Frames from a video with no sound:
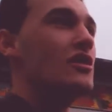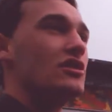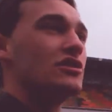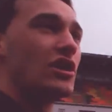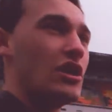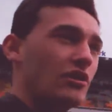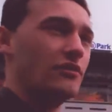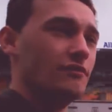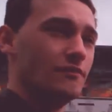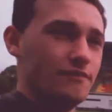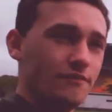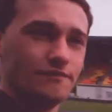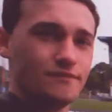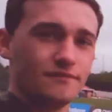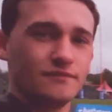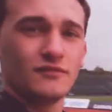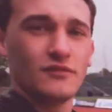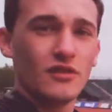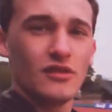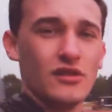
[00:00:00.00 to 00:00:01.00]
So
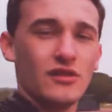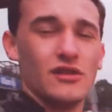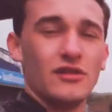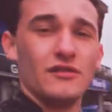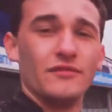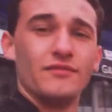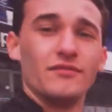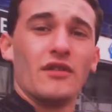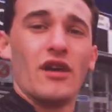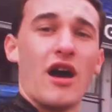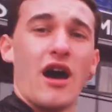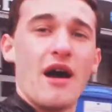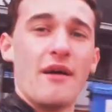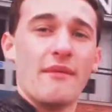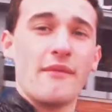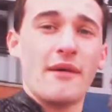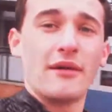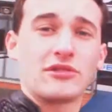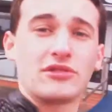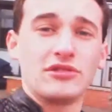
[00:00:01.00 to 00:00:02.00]
I'm
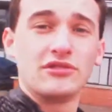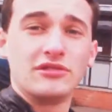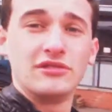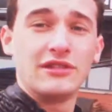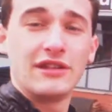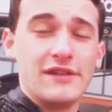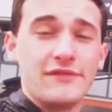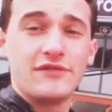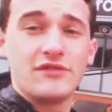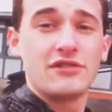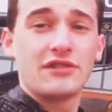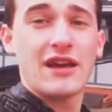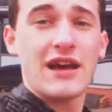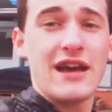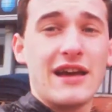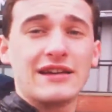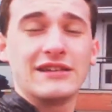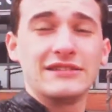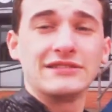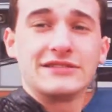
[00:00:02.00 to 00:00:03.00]
about to leave you
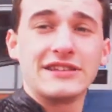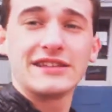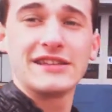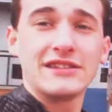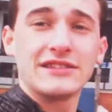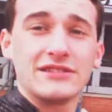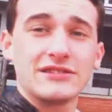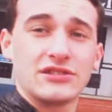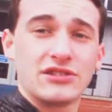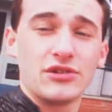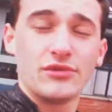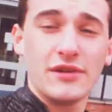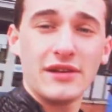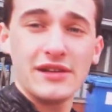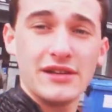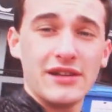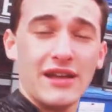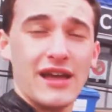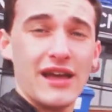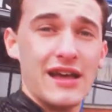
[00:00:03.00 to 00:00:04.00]
guys to it
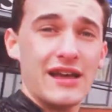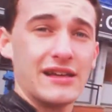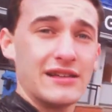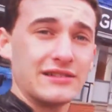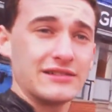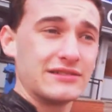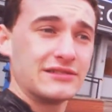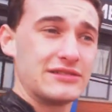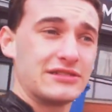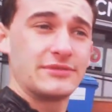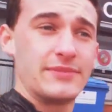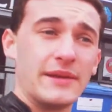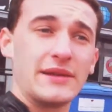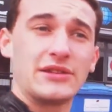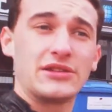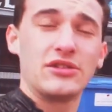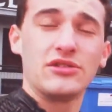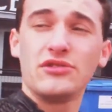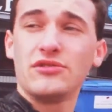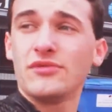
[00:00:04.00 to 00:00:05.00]
and speak
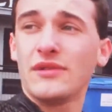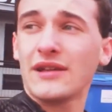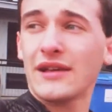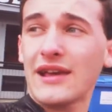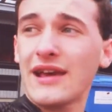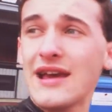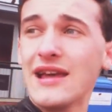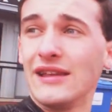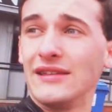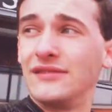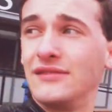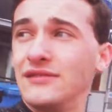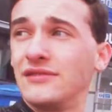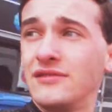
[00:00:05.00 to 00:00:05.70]
to you when I can.